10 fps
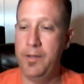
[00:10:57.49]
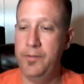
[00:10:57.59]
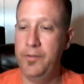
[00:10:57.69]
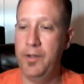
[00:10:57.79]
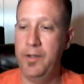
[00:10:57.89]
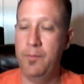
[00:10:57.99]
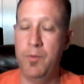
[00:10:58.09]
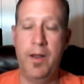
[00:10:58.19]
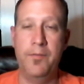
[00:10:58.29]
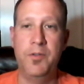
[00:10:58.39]
it's I'm
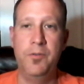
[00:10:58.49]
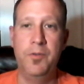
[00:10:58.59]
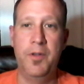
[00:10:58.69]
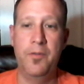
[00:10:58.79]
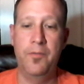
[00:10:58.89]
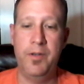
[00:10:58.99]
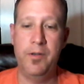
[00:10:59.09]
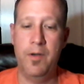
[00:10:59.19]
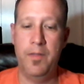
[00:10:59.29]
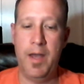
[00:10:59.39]
gonna have to do another
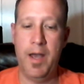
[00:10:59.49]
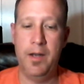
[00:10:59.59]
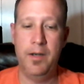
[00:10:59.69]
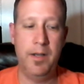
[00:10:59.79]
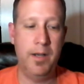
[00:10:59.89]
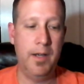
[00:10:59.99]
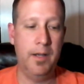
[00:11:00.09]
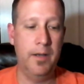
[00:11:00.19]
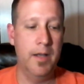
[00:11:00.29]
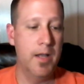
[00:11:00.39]
video on that.
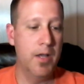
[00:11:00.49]
And